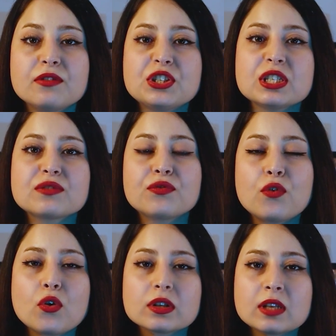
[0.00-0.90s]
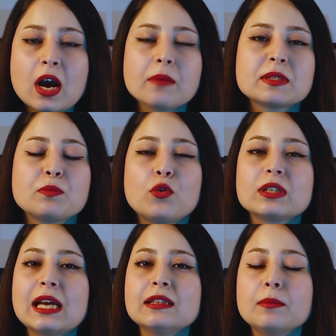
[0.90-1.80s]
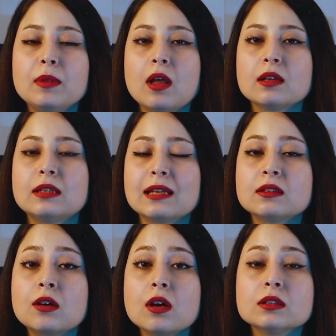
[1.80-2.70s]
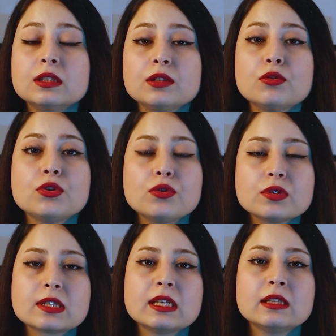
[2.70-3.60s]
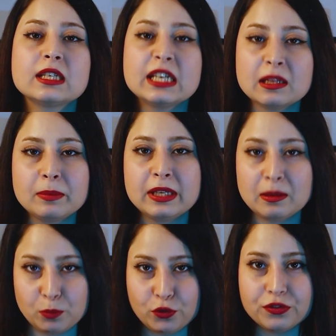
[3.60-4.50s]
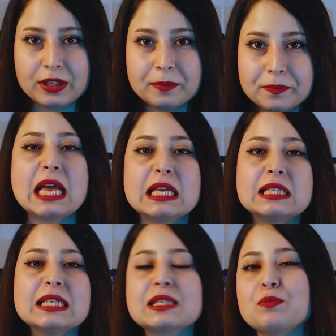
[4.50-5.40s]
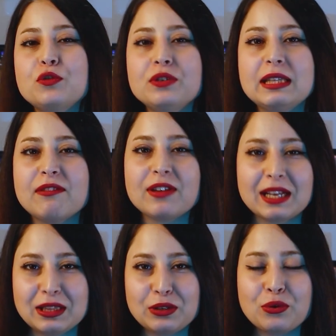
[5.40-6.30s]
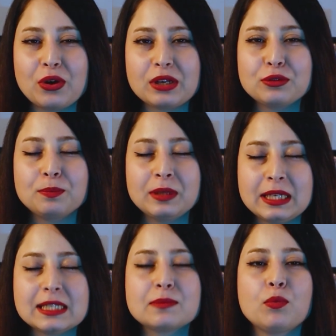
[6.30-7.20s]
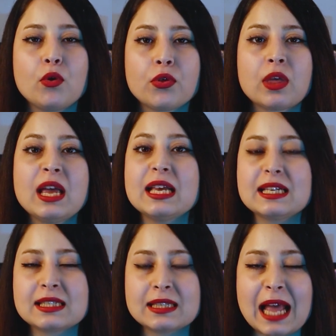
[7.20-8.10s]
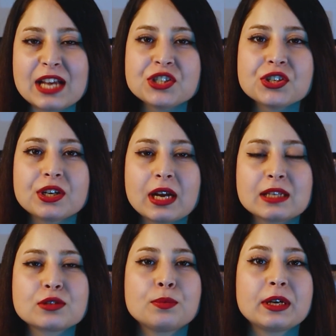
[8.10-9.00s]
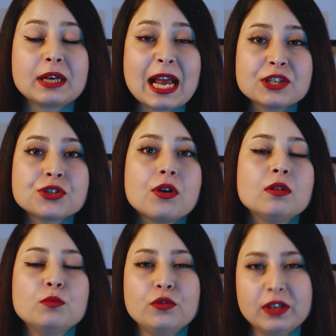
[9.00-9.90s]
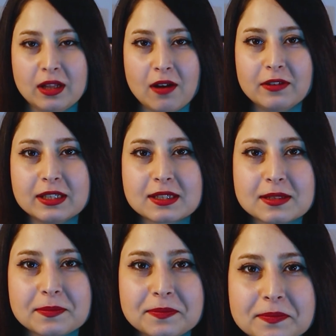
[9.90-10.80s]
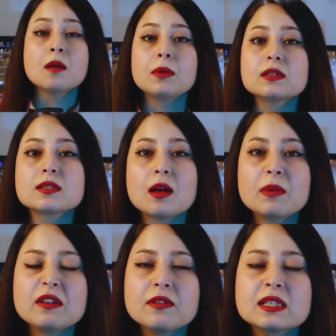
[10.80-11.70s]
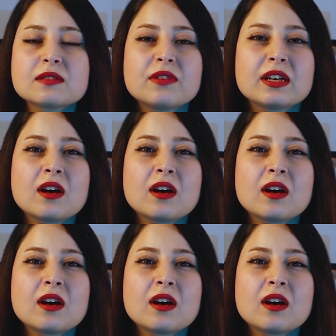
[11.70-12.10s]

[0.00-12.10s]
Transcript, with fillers: which is four times more than the blood that Tarantino used in Kill Bill movie. This movie definitely going to please both slasher and supernatural movie lovers but some events were